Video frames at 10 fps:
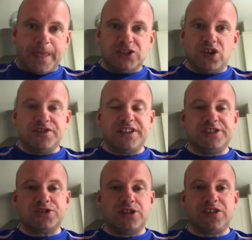it's, gone,
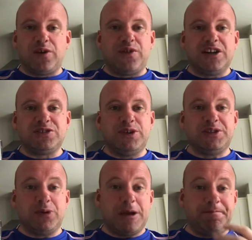it's gone down far too
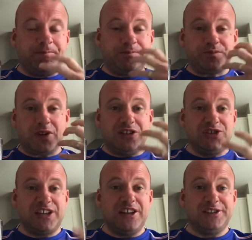easy with them. I
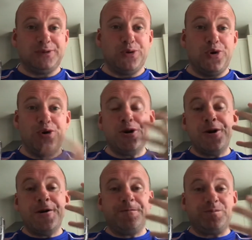just get this,
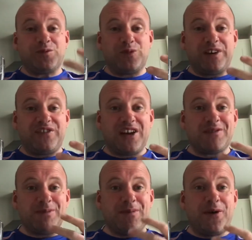when I've had it
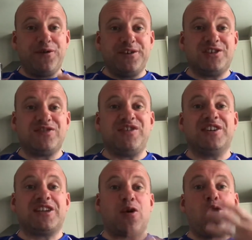in my mouth, I just feel
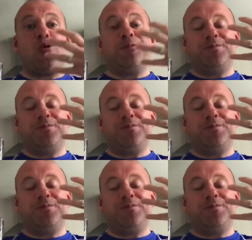it's like, oh,